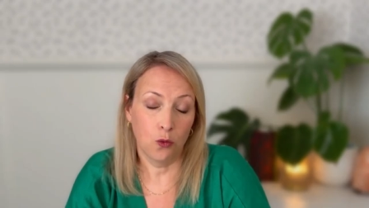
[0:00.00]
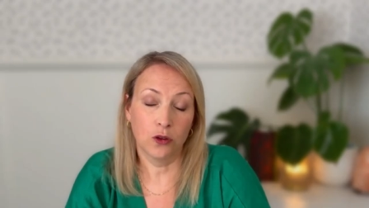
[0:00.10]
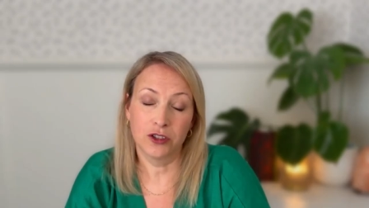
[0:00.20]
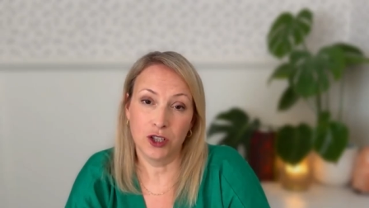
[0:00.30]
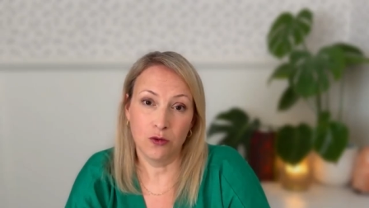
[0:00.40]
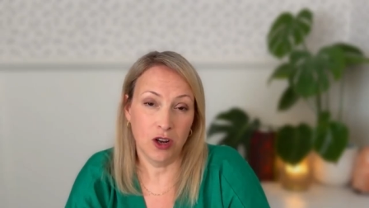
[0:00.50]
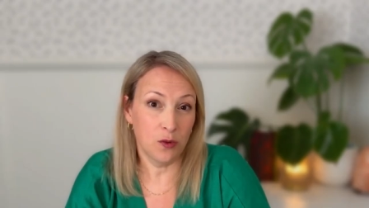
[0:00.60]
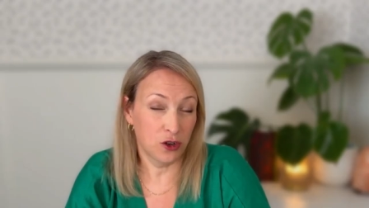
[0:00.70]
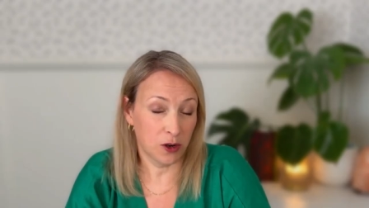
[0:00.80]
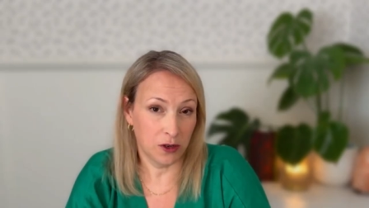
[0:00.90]
Once you know
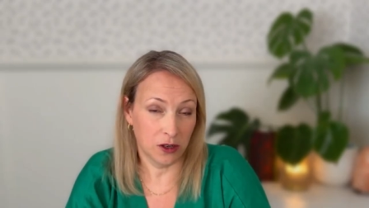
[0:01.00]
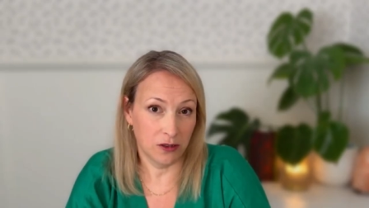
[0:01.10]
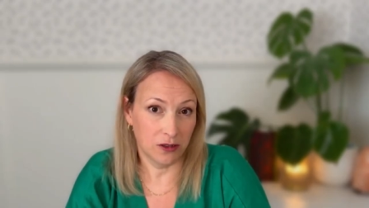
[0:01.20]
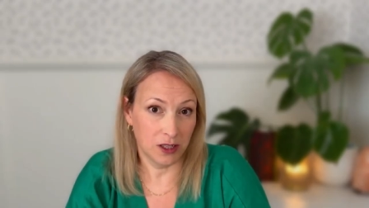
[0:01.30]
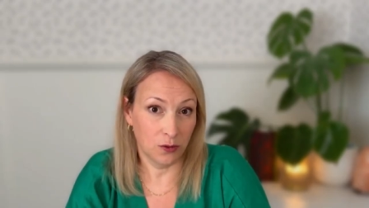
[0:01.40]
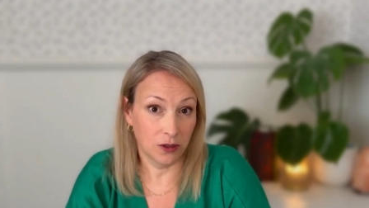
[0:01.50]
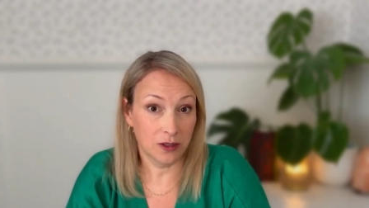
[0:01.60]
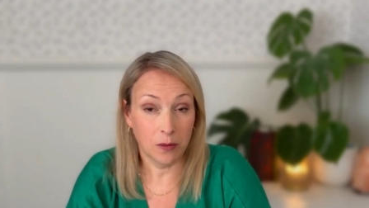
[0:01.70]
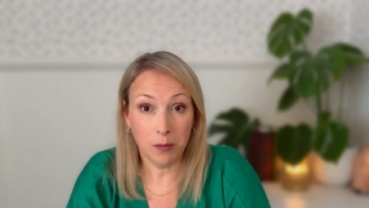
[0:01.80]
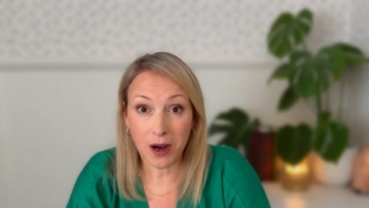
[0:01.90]
which cryptocurrency you want
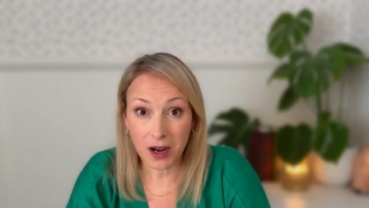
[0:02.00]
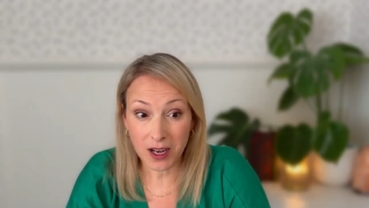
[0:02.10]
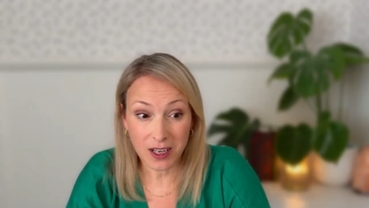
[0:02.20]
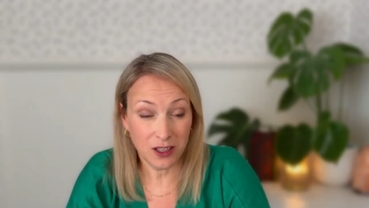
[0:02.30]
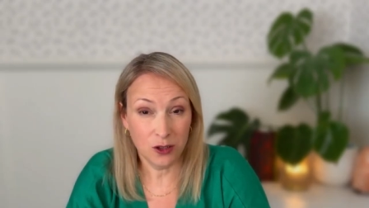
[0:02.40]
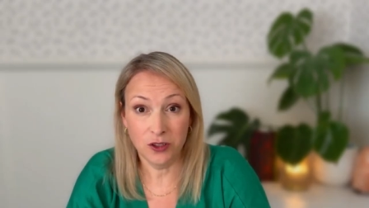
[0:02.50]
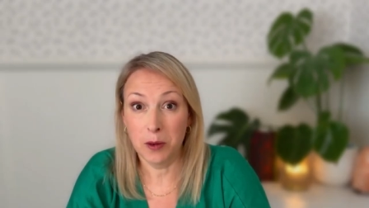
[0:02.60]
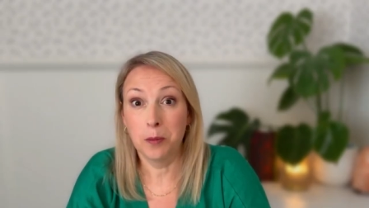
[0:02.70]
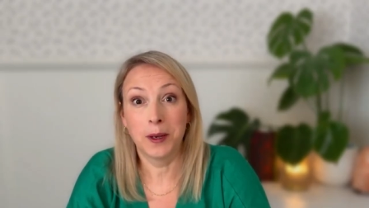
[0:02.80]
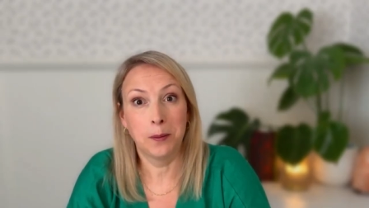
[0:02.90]
to buy, you
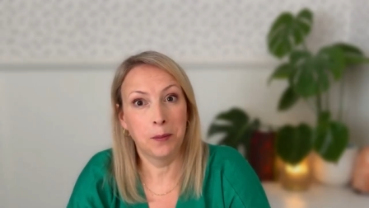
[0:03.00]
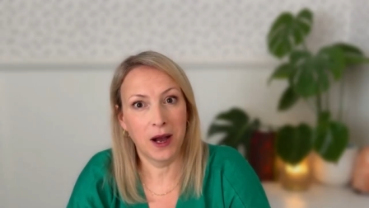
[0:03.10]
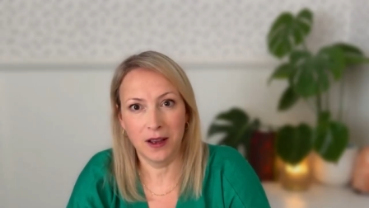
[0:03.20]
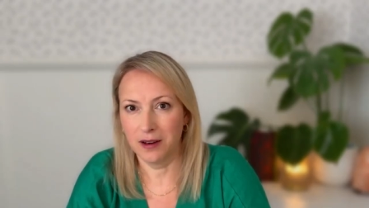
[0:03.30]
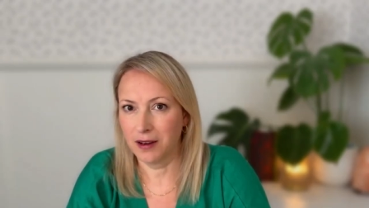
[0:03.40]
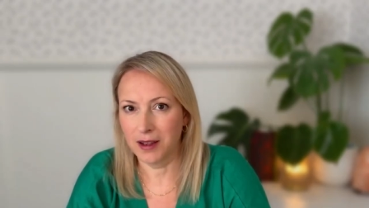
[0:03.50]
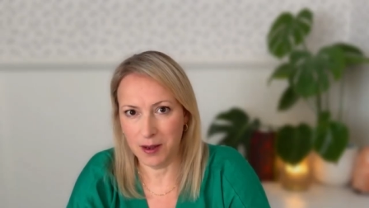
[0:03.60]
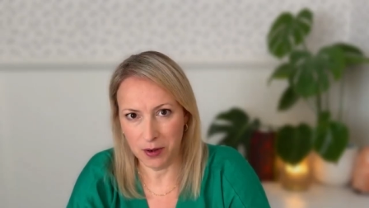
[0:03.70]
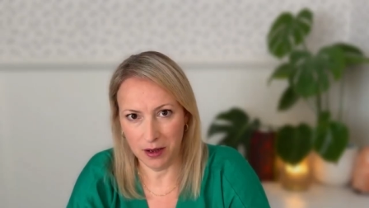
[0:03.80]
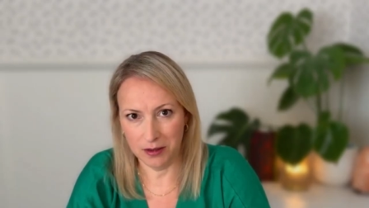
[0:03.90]
simply buy it and
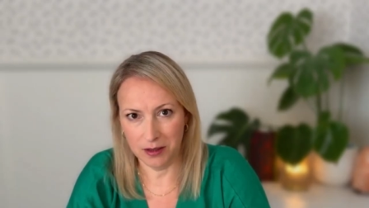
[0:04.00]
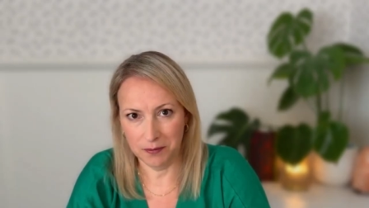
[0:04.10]
keep it.